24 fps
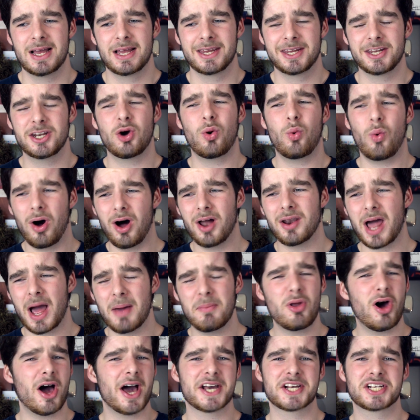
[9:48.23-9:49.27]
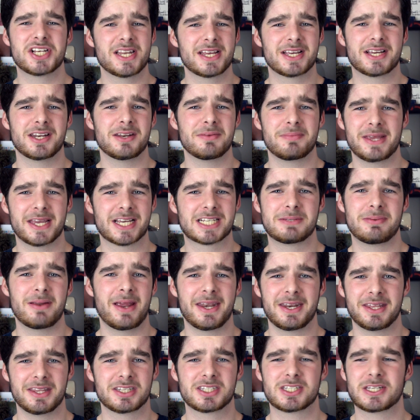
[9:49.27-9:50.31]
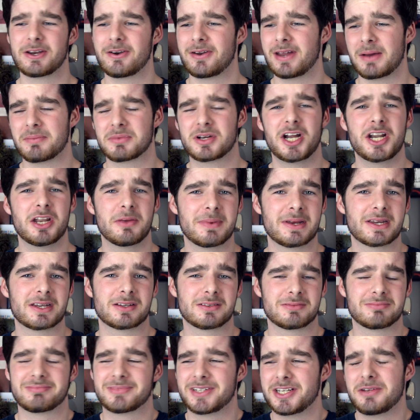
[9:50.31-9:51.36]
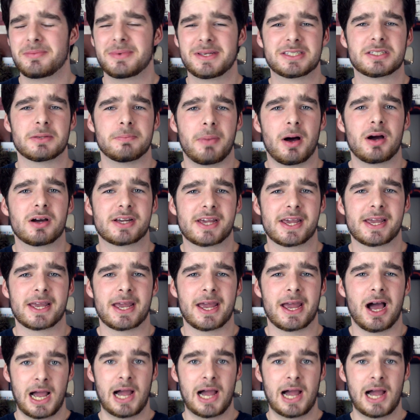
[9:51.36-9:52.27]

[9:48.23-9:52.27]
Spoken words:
You know what, I'm not actually going to be explaining this theory, I'm going to be debunking it.